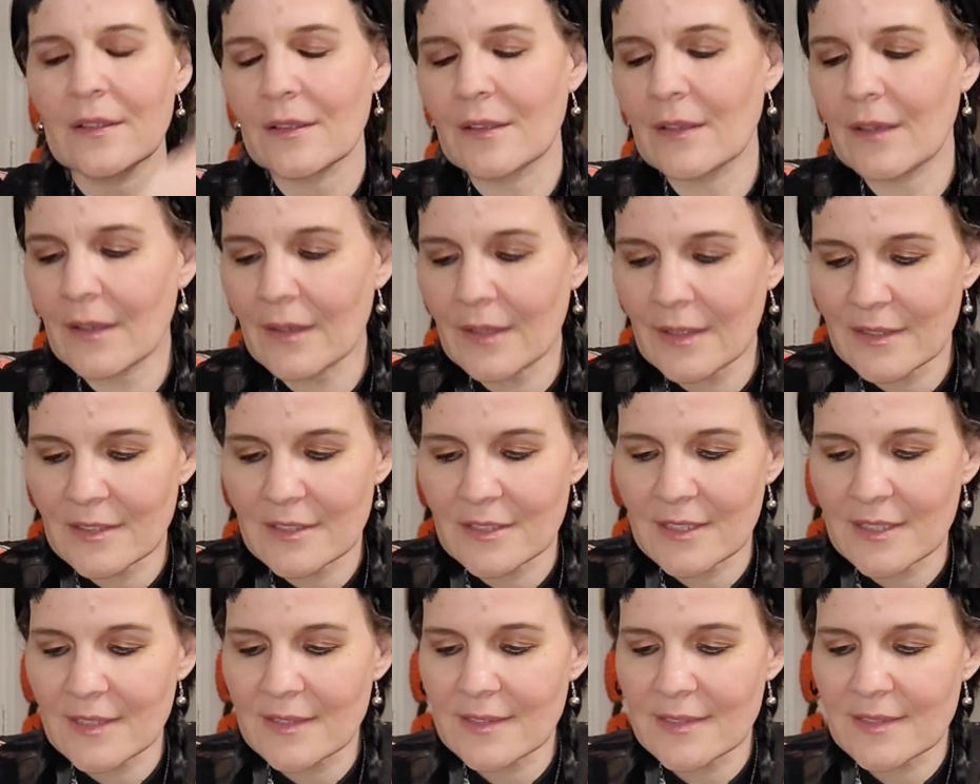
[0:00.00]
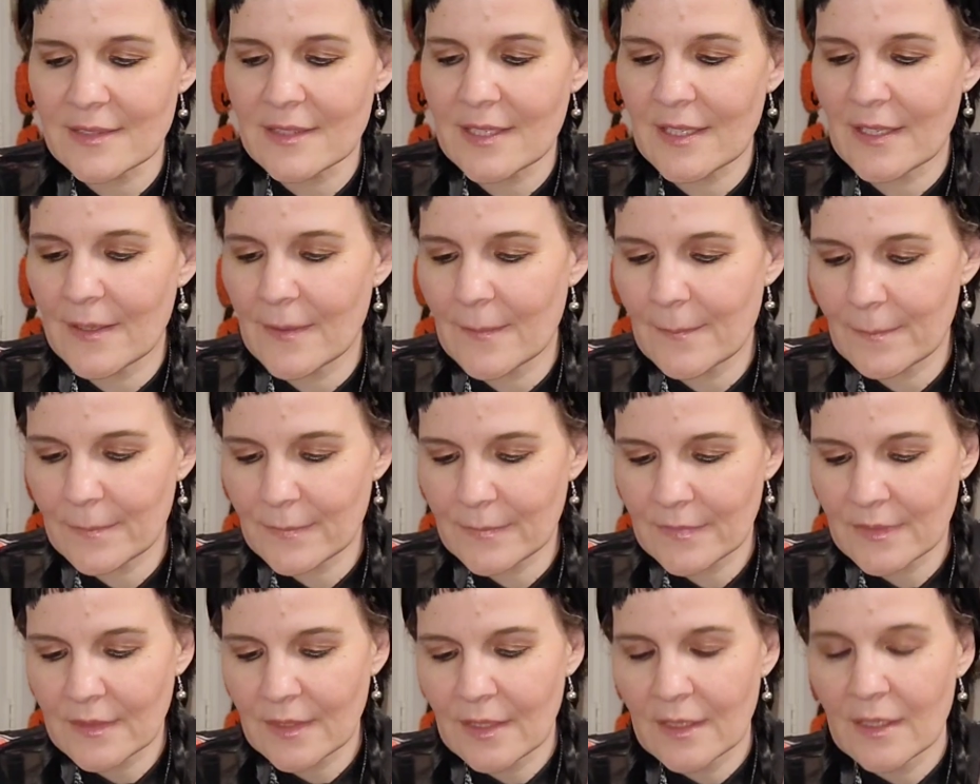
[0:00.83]
Gorgeous.
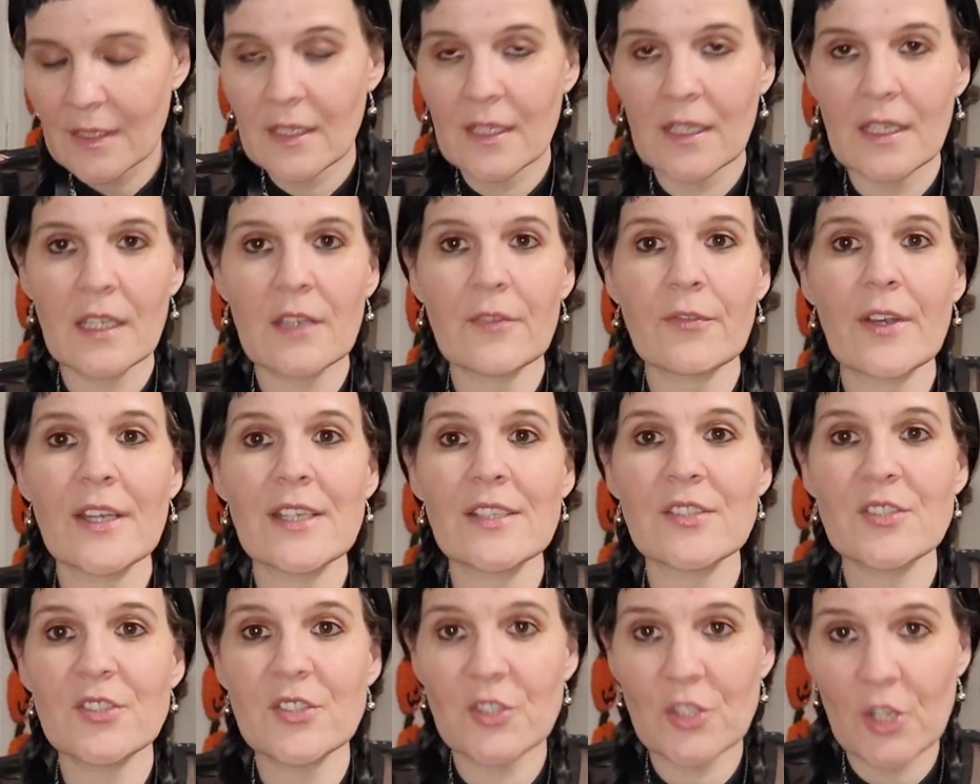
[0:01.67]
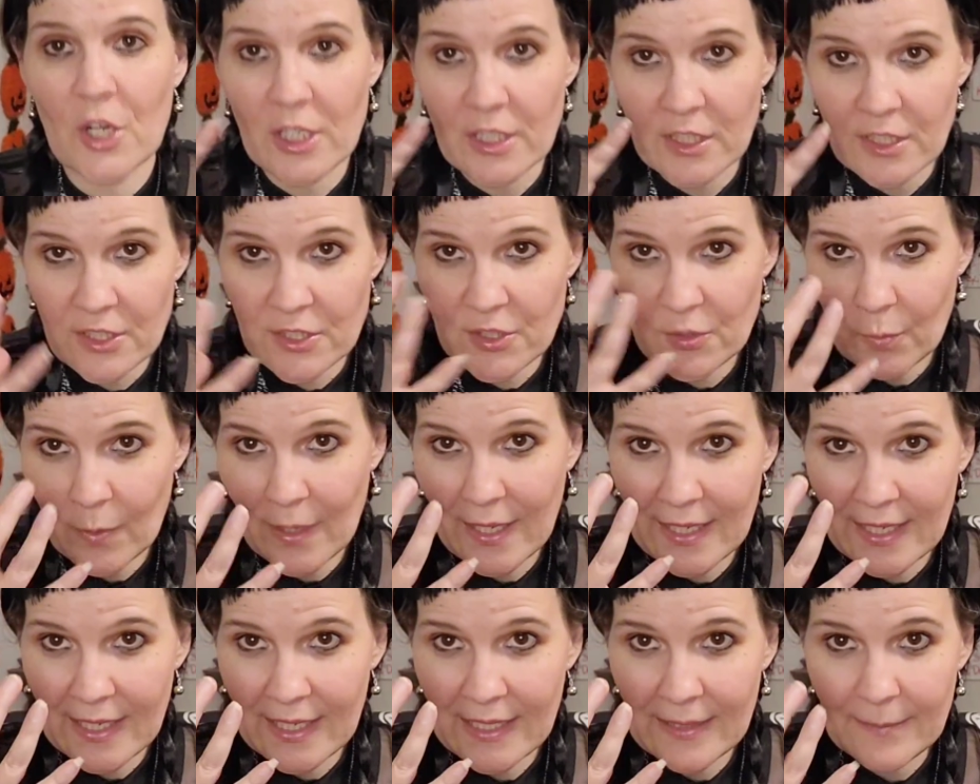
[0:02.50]
If I start
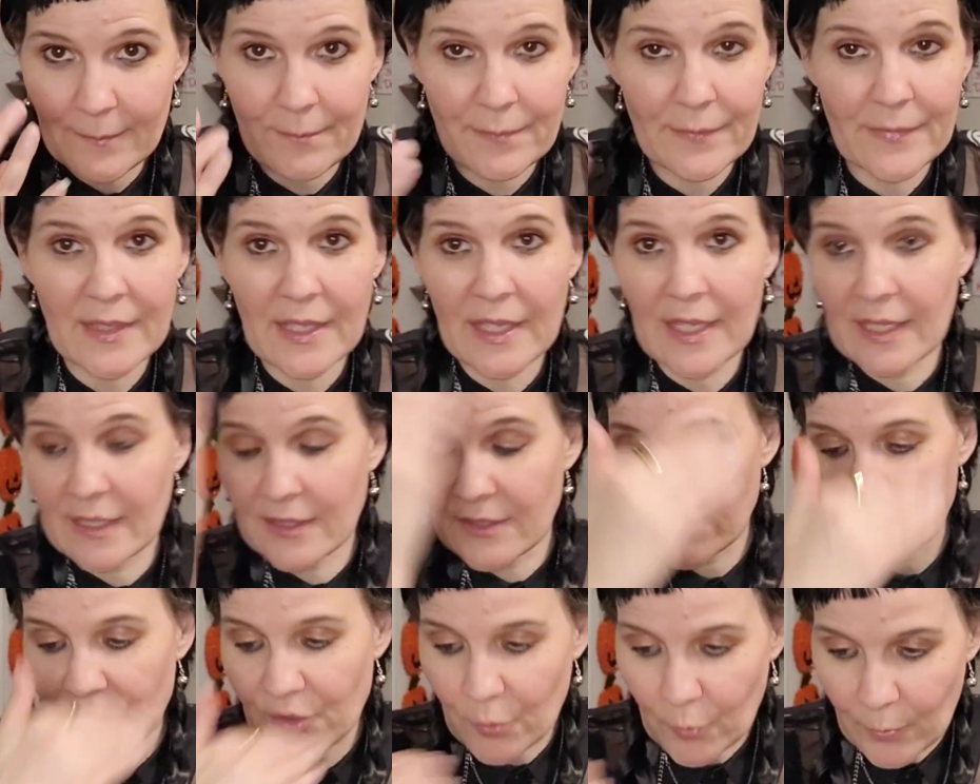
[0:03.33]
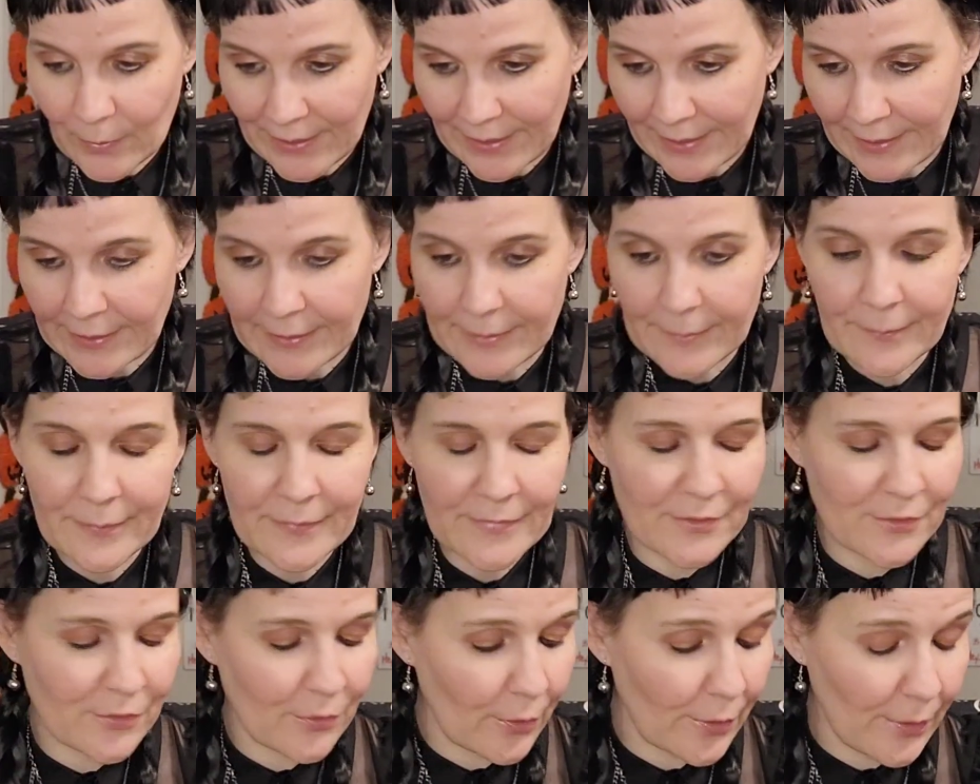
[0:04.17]
sweating, it's the wig.
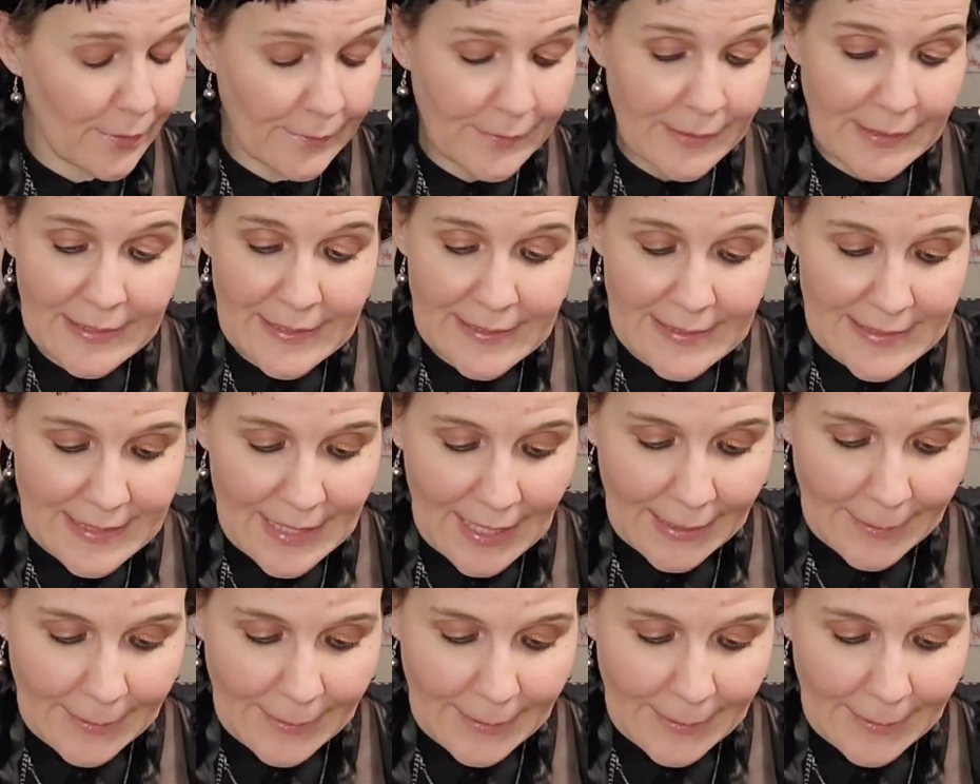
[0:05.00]
That's all I'm going